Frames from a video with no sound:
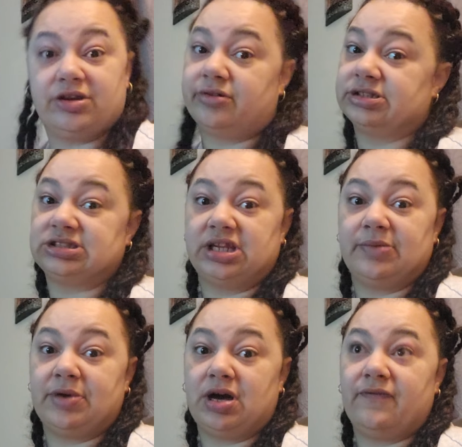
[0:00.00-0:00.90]
at all to set
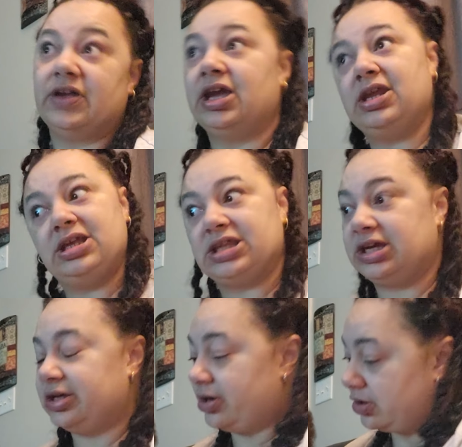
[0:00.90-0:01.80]
him off.
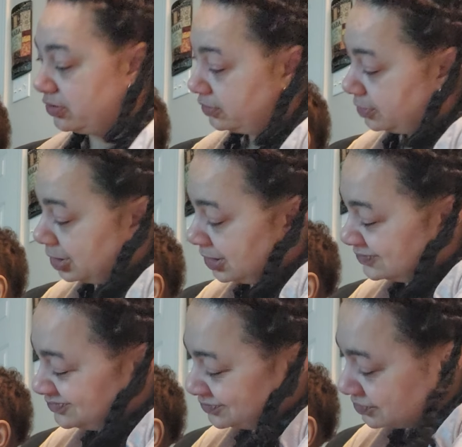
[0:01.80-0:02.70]
Anything at all.
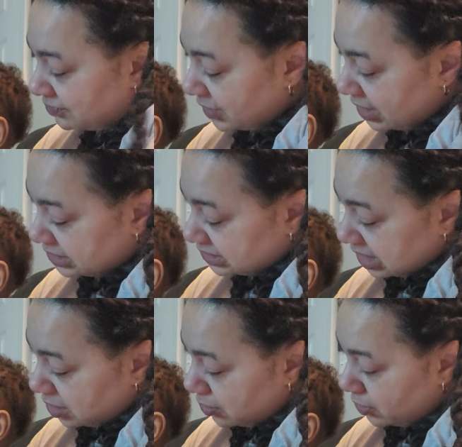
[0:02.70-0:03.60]
And
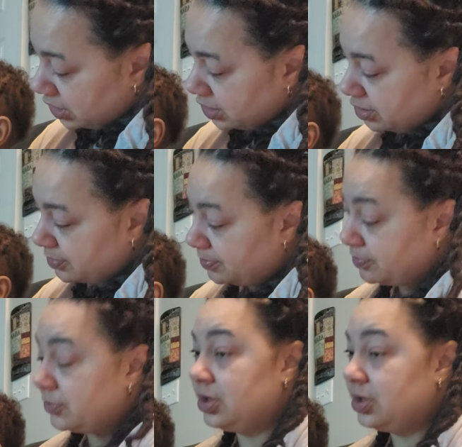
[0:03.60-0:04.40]
so um